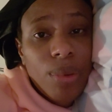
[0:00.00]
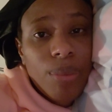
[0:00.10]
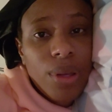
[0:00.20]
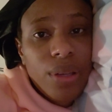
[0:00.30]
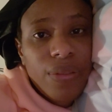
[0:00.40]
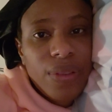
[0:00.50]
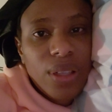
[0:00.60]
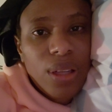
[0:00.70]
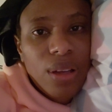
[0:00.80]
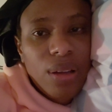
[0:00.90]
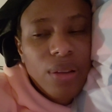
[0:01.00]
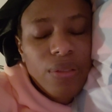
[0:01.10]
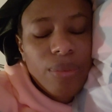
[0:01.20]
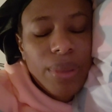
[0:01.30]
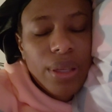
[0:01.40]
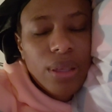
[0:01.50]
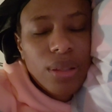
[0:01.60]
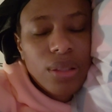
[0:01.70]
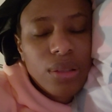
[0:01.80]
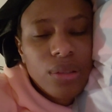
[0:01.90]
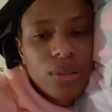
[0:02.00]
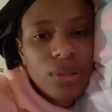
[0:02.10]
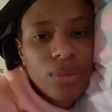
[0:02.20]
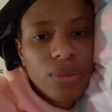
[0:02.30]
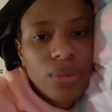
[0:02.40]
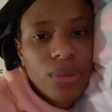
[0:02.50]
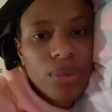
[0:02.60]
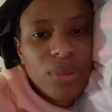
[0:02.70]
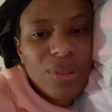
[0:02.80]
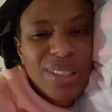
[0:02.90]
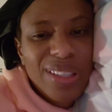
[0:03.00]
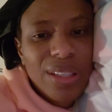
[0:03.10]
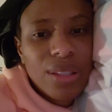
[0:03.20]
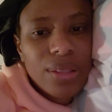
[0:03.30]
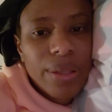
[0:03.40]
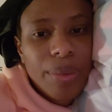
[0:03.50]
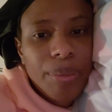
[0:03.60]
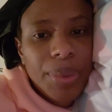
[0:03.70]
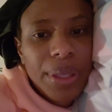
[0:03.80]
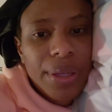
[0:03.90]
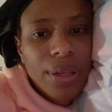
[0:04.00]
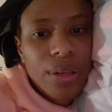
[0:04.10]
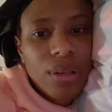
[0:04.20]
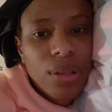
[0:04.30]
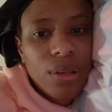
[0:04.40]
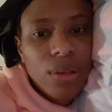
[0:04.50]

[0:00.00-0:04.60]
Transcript: my body feel off, man. Aches and pain.